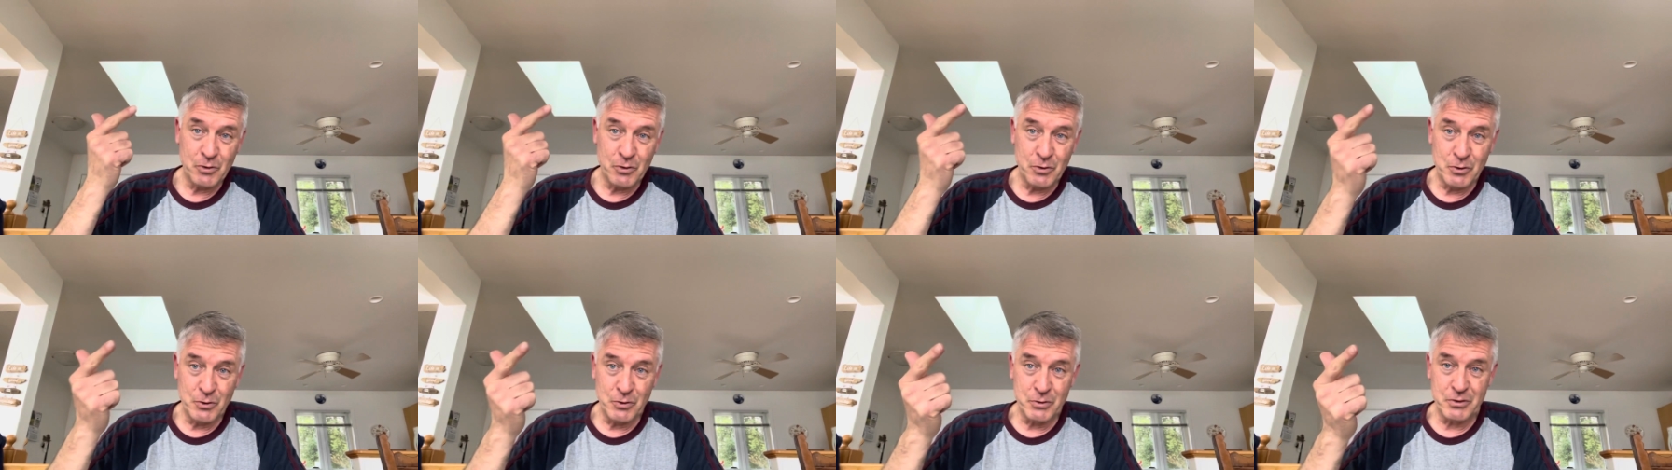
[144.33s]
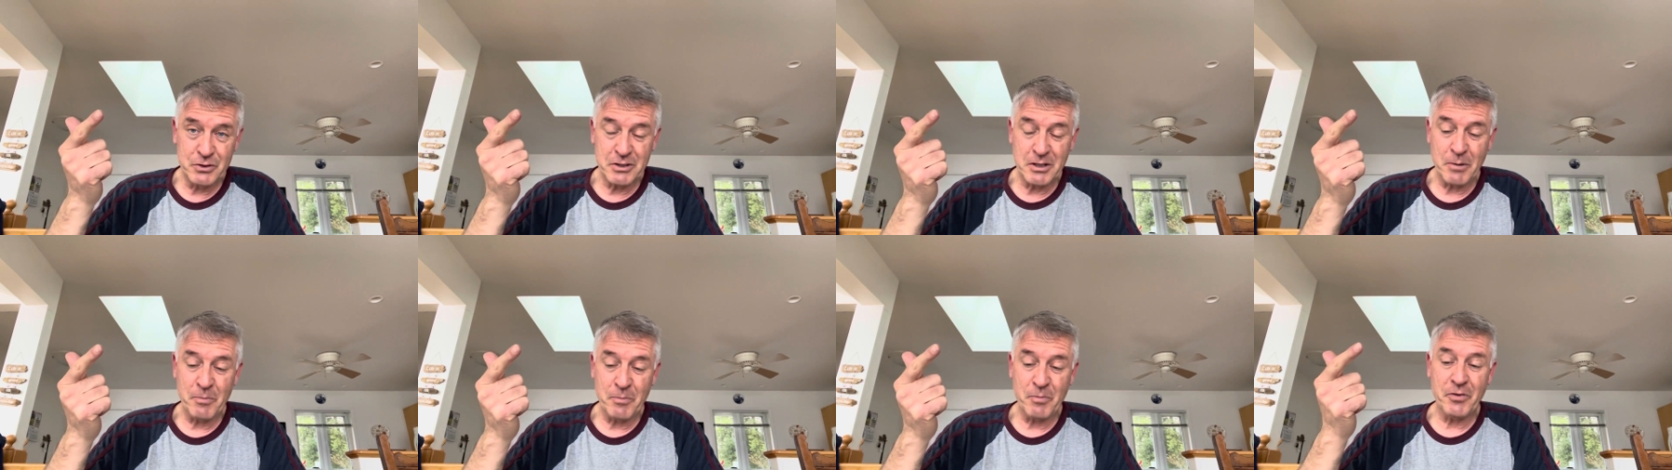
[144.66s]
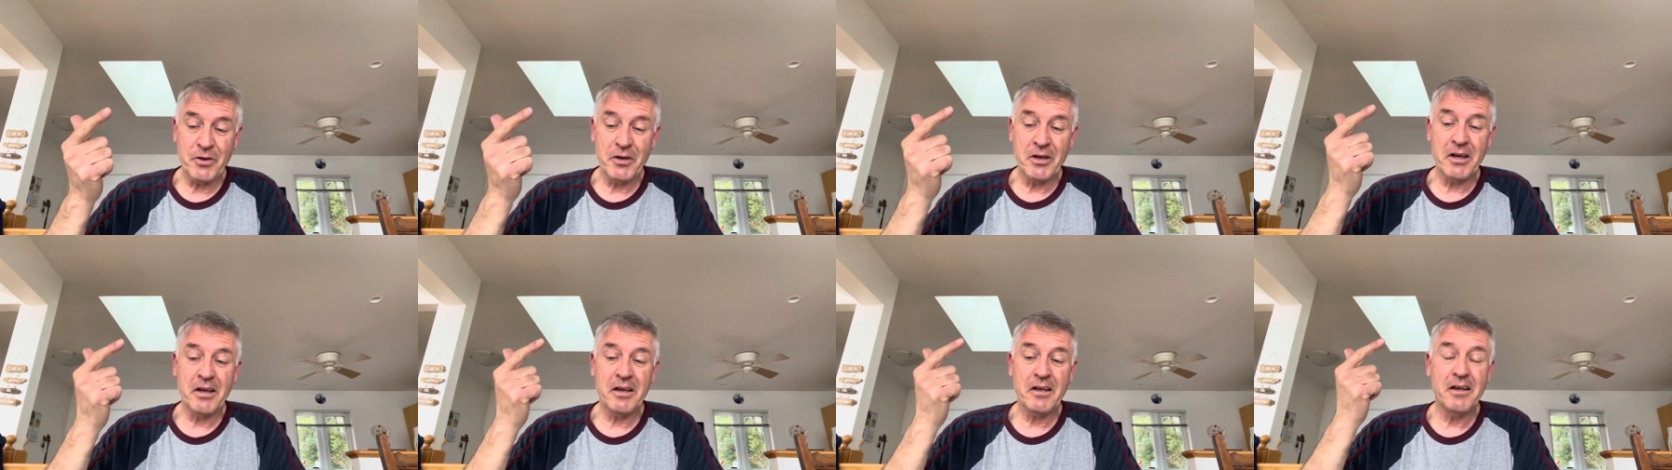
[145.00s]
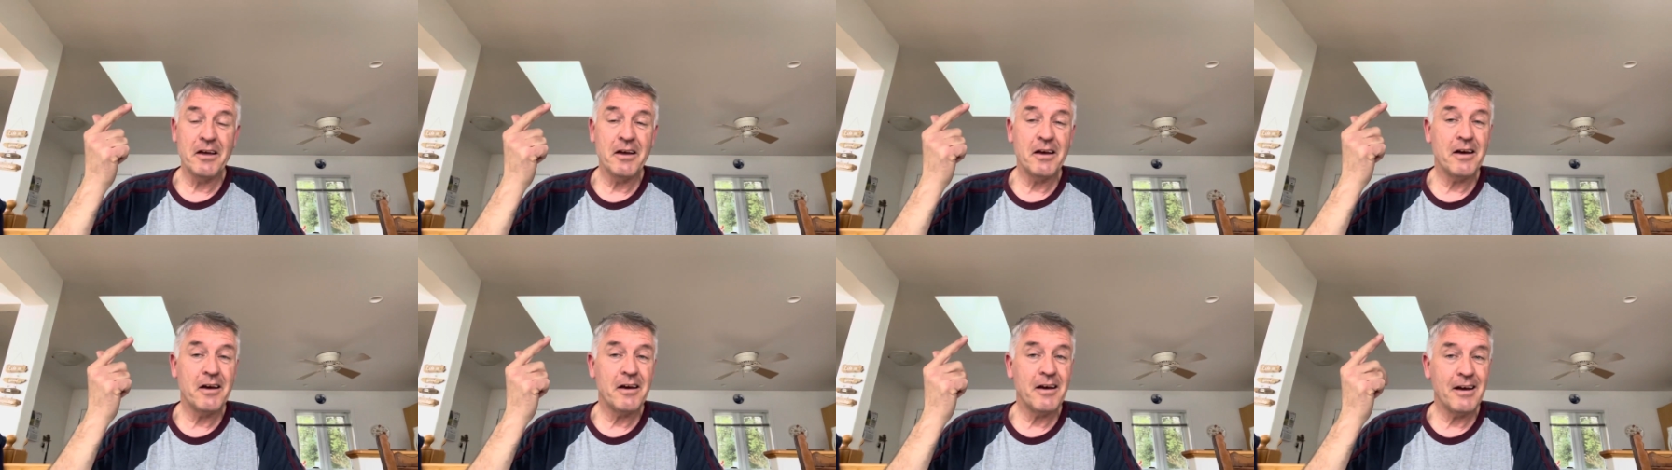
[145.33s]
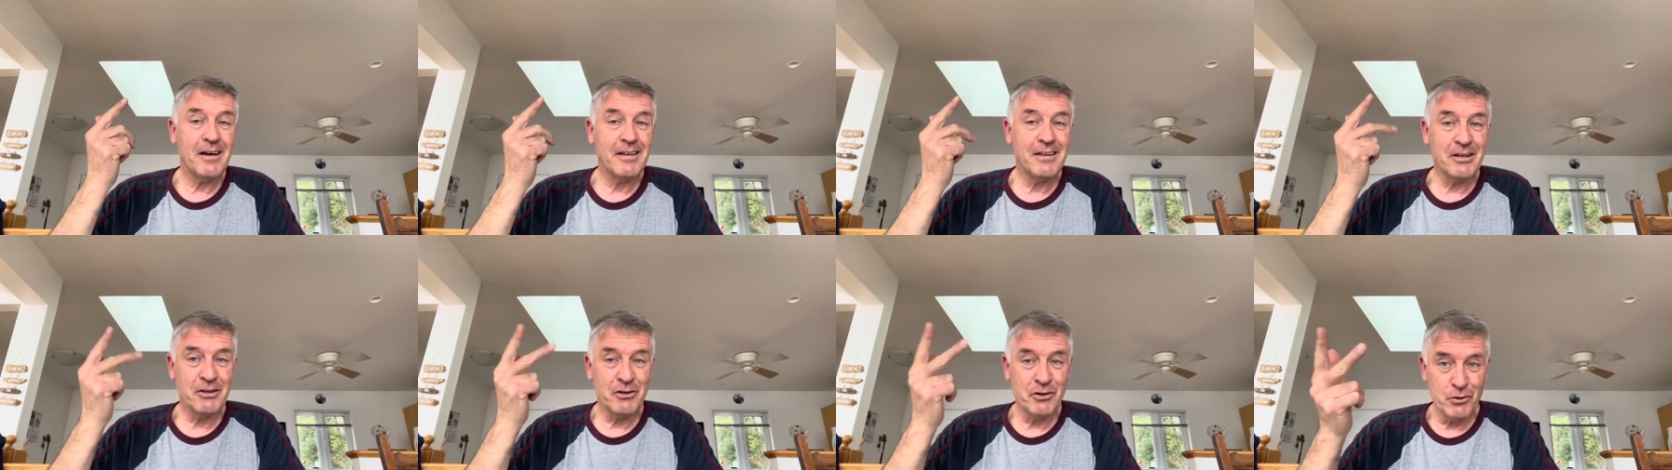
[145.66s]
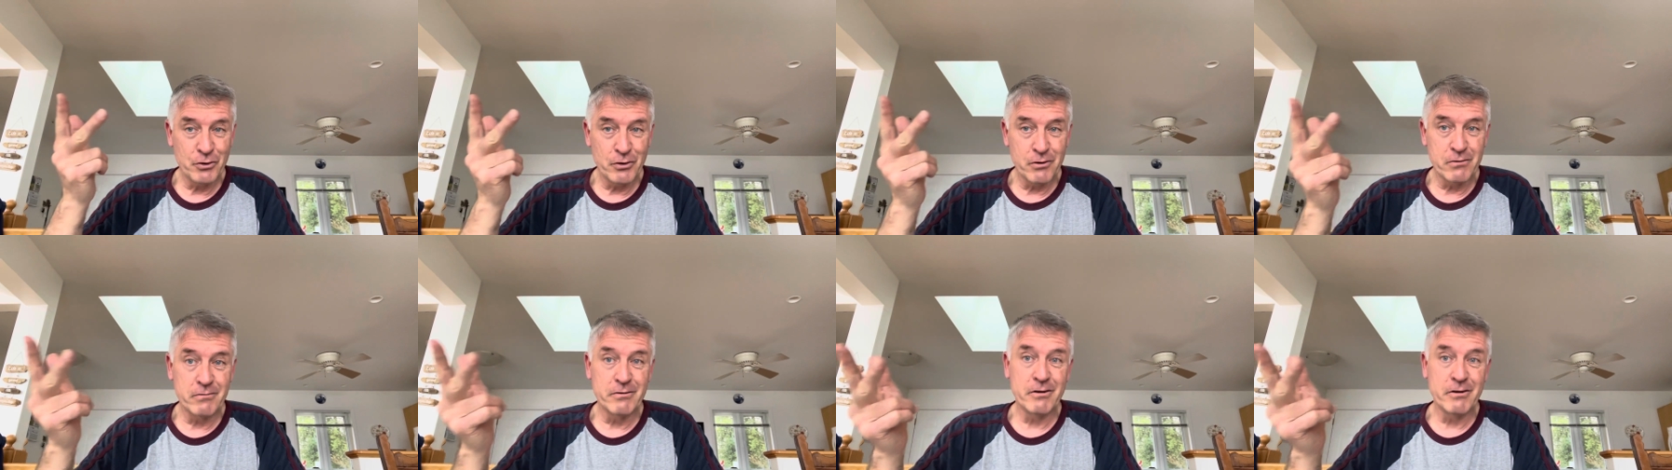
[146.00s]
do something and then do a